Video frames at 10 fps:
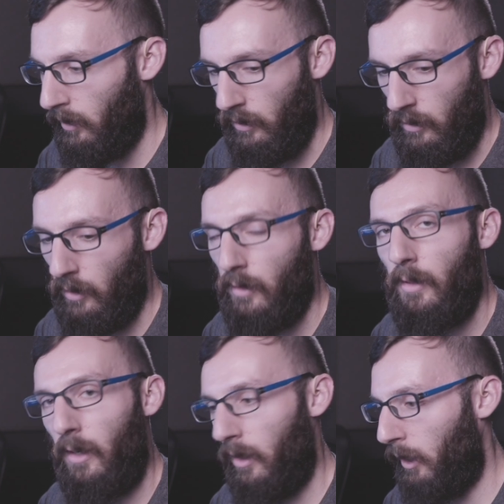It's starting to
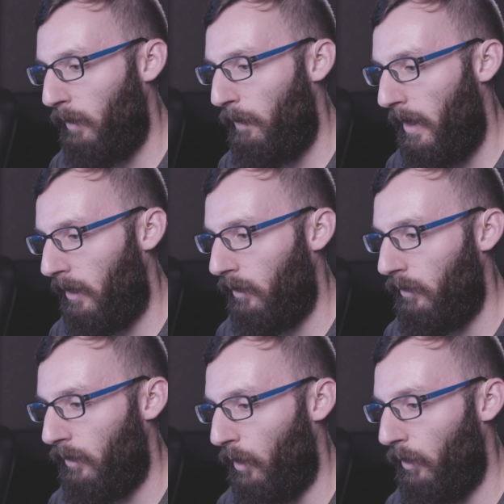sound a little bit better.
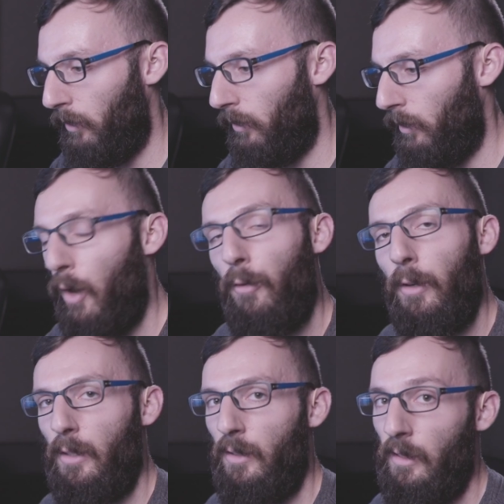Those low
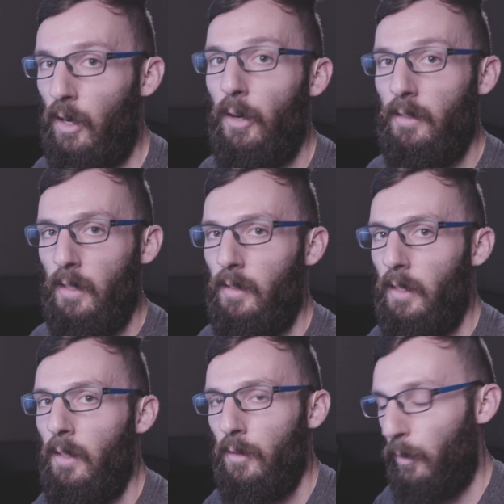frequencies are
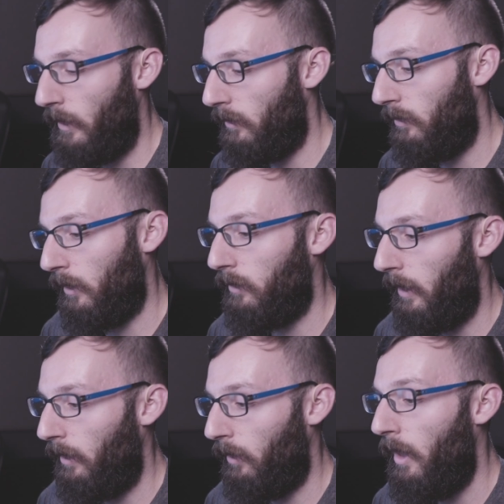existing, so we can still
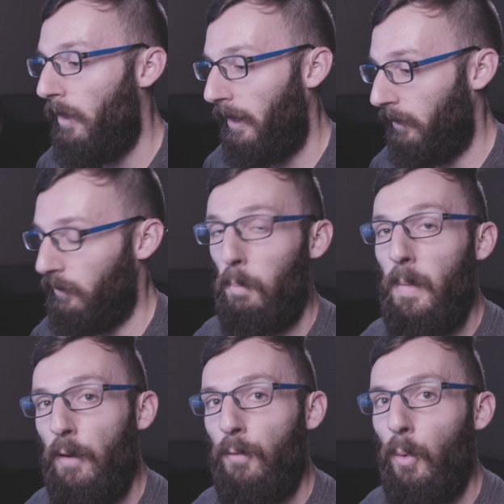tell that is a
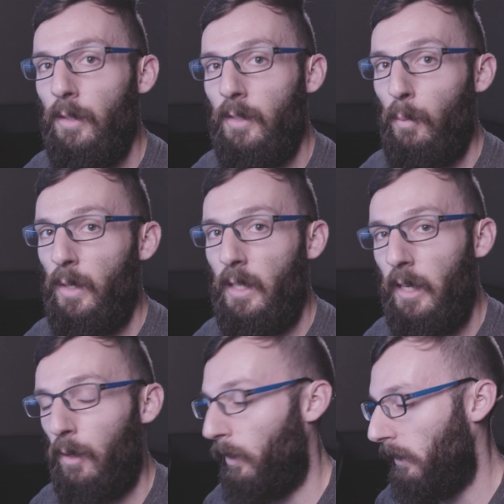male voice and we can
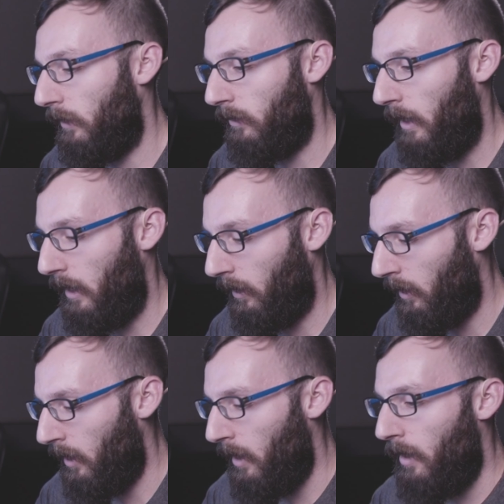hear what he is saying.
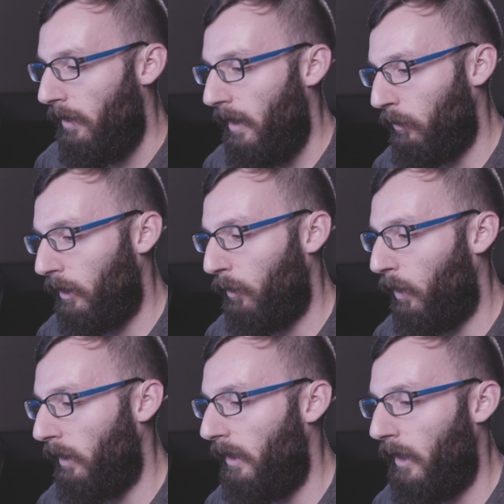Then we're going to
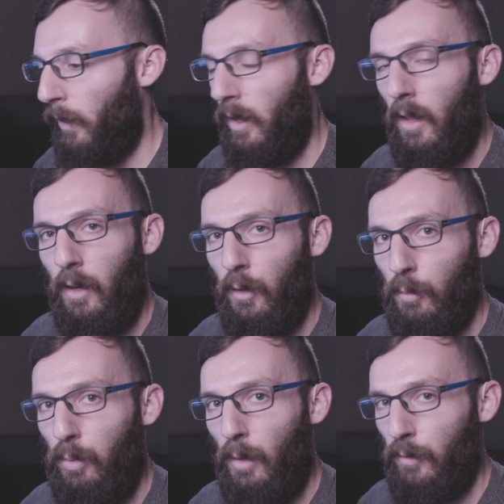want to take away a lot of
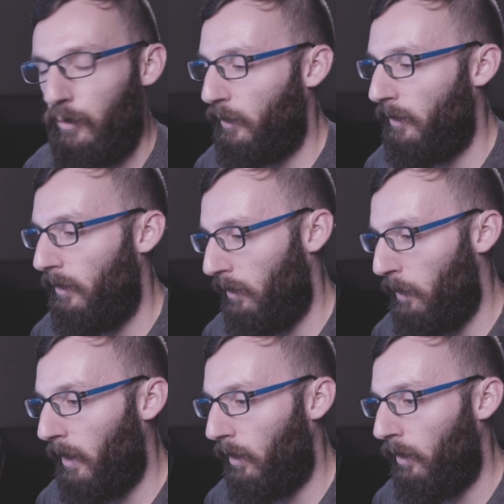those problem frequencies in the
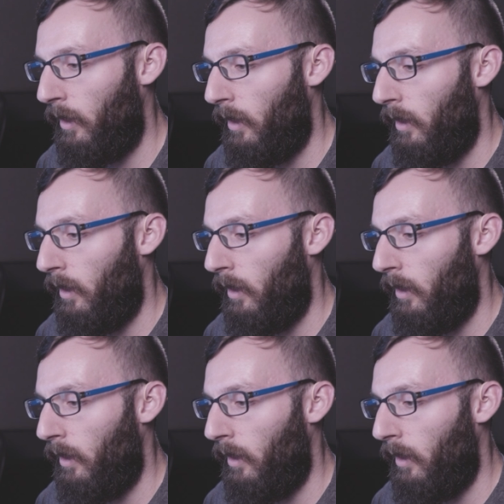middle.